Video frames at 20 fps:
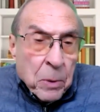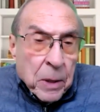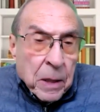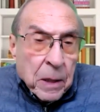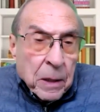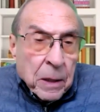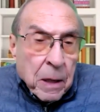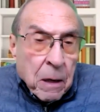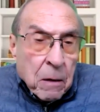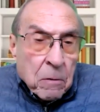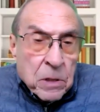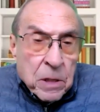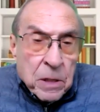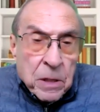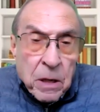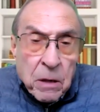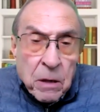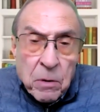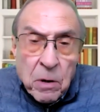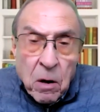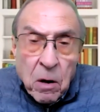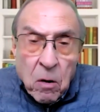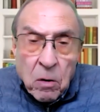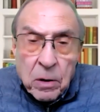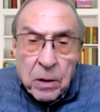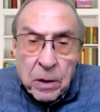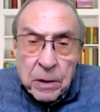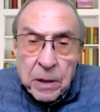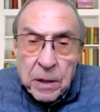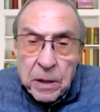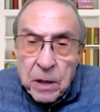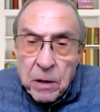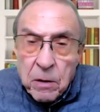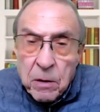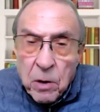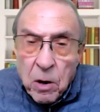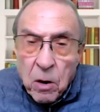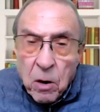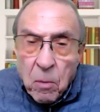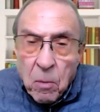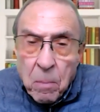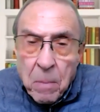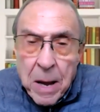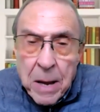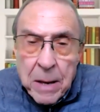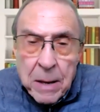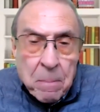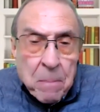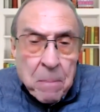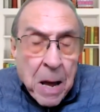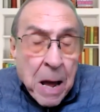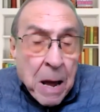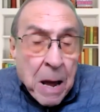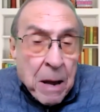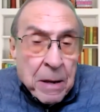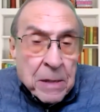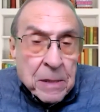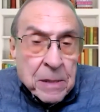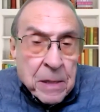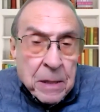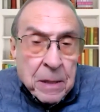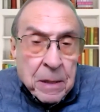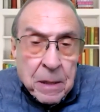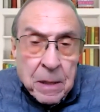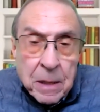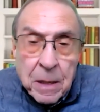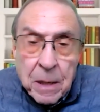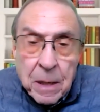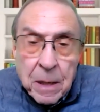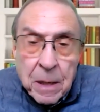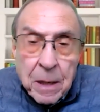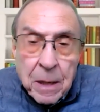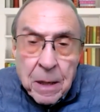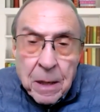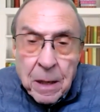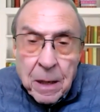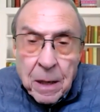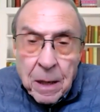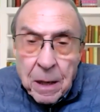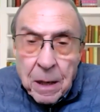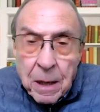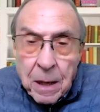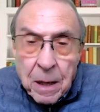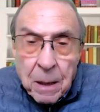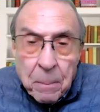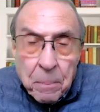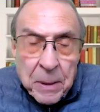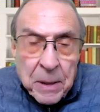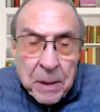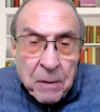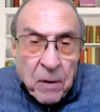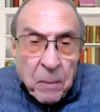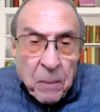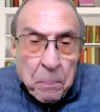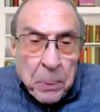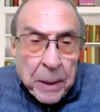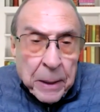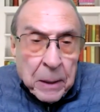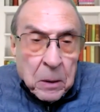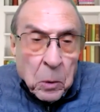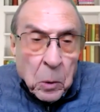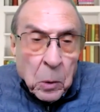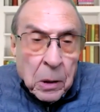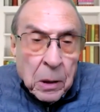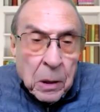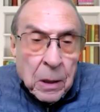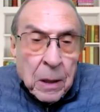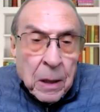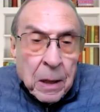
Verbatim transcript: we're going to go to New York, and the New York mayor is in uh, a bit of a pickle.